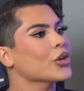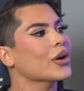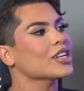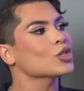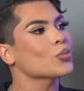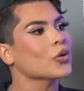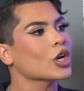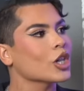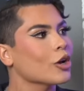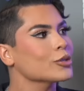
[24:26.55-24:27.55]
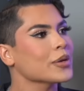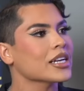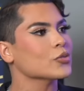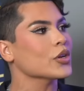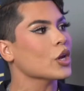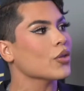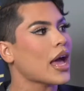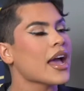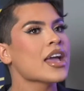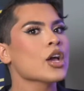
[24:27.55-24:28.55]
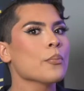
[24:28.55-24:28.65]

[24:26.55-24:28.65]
Were you guys super close? Because we know that